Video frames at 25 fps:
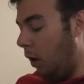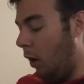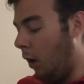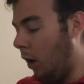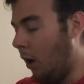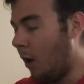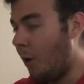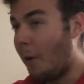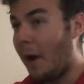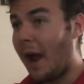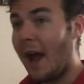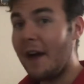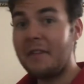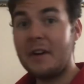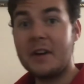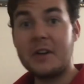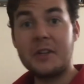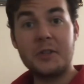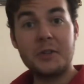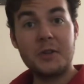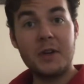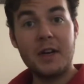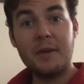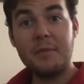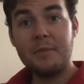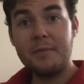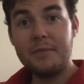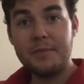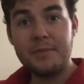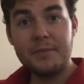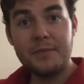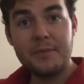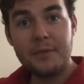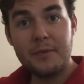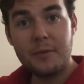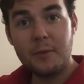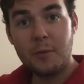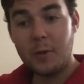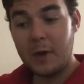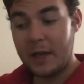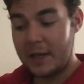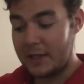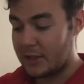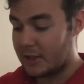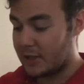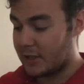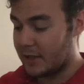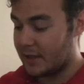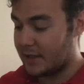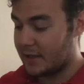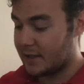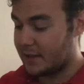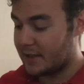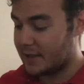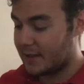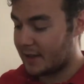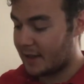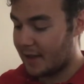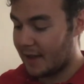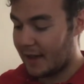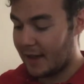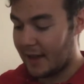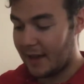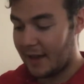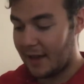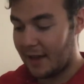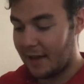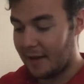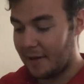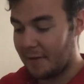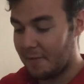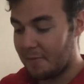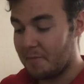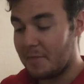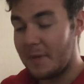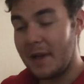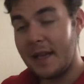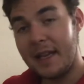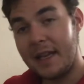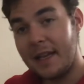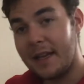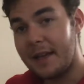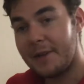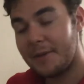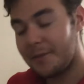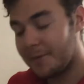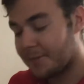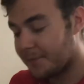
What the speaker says: We have our trim, which is a mini